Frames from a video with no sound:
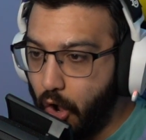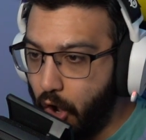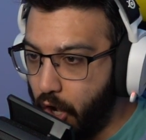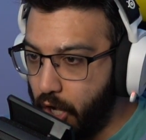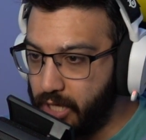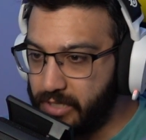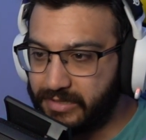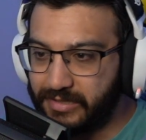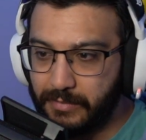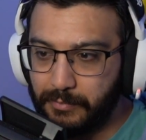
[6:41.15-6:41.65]

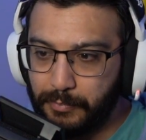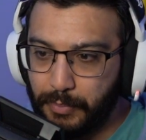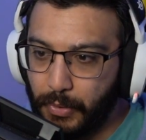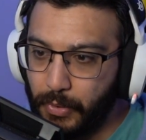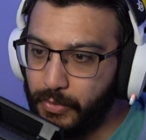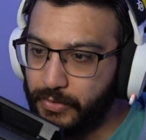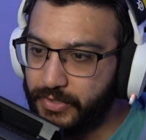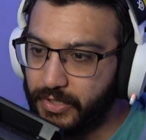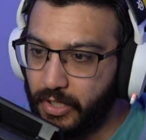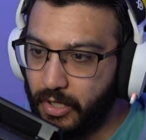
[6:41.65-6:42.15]
Awesome
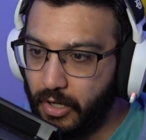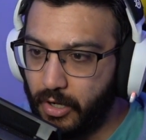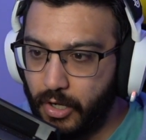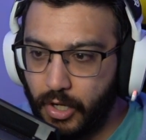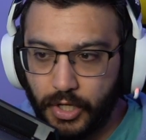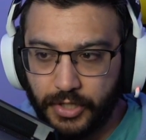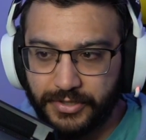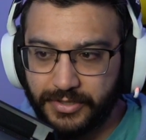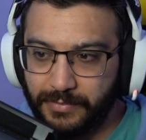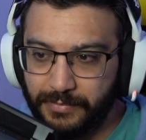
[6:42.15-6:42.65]
pose.
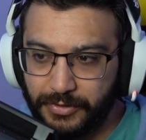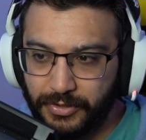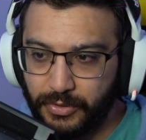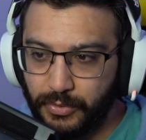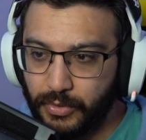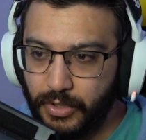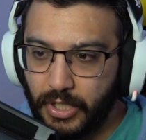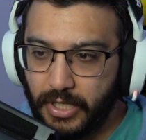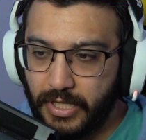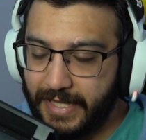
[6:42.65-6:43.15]
Awesome
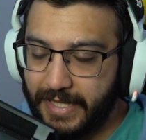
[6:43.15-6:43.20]
suit.